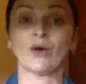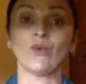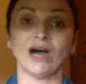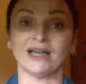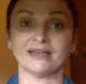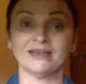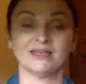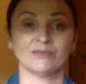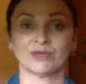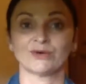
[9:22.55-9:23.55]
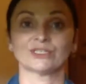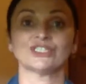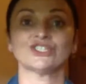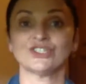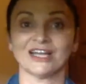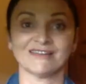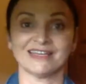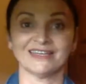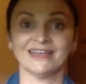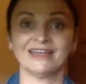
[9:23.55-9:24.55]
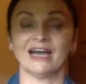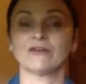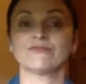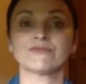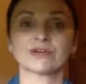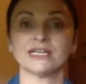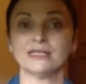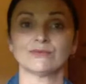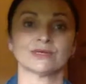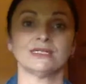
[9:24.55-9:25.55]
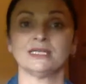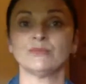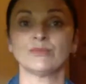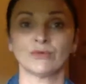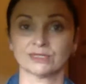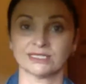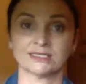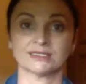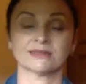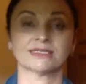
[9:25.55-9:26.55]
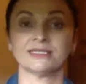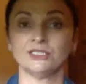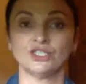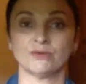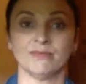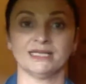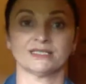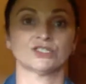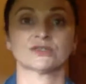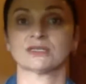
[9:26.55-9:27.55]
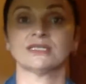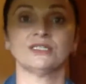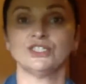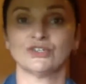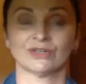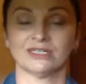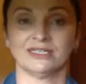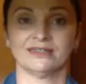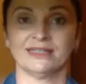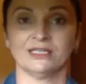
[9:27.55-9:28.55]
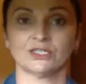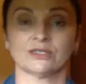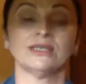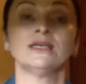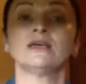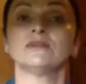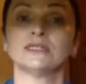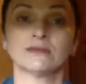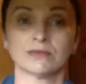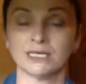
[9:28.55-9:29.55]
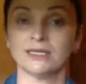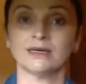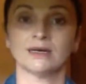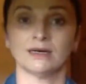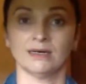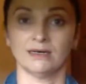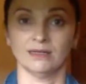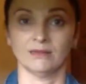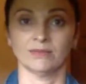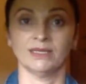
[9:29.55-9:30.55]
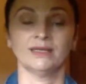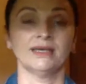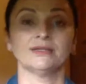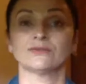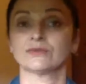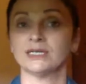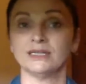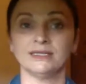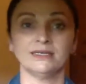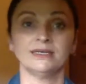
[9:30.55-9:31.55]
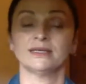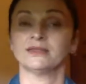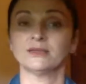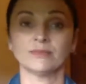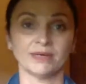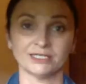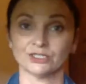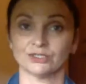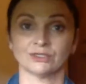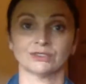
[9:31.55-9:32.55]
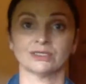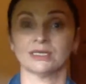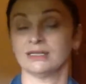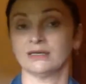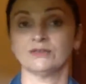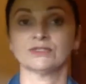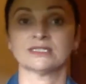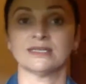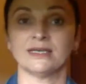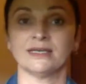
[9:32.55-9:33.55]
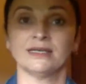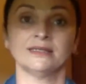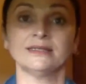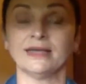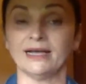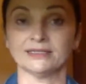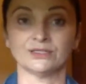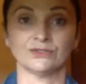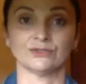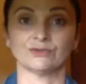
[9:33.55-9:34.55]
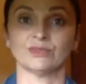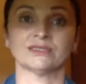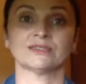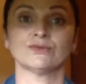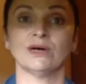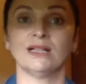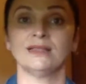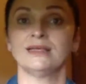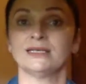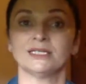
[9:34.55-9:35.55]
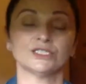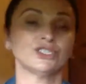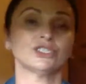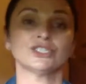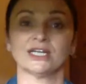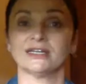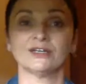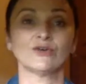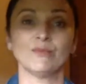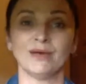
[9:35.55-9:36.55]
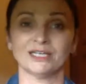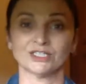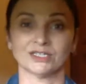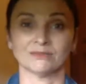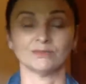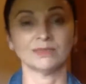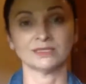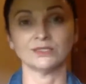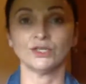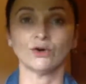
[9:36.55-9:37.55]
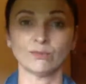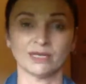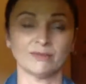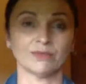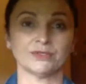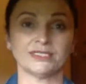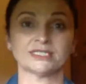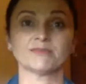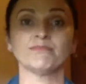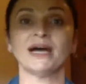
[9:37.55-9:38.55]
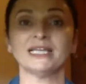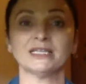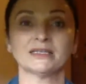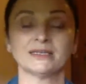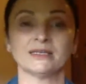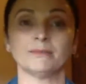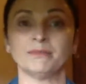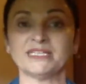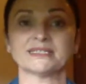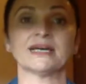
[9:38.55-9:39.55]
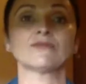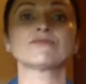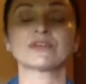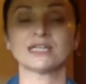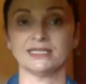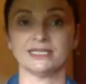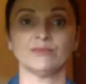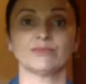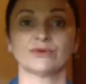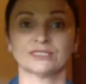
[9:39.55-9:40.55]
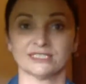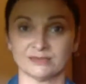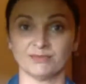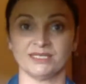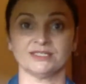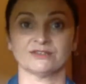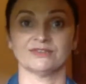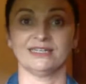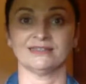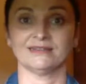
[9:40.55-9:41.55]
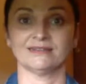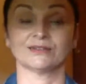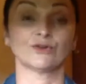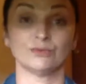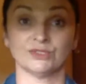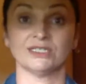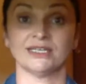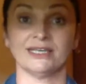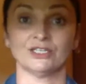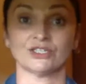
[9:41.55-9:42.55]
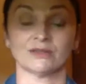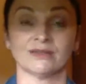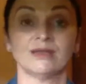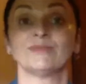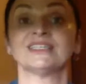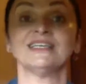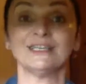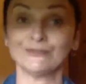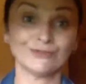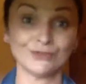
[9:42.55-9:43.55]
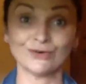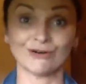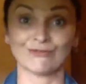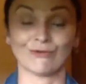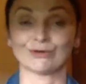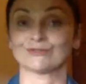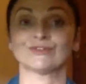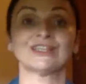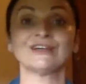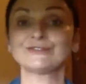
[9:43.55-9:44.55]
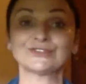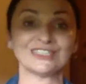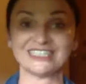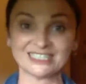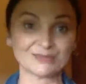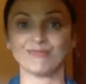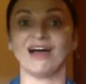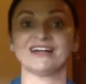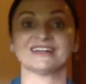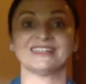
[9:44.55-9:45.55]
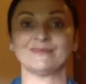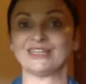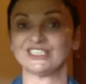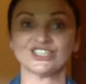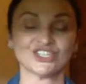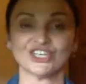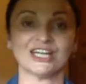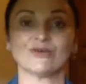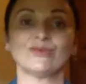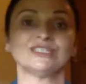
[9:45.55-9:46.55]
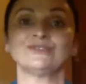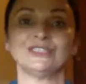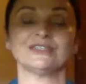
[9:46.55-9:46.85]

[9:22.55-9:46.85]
Why? Because sharing a really, really important strategic message, strategic orientation with a really calm and really non-passionate, I would say, not attitude, but as well, just sharing compassion. Your employees might miss a really important piece of that communication. But if you, of course, would love to inspire them and share what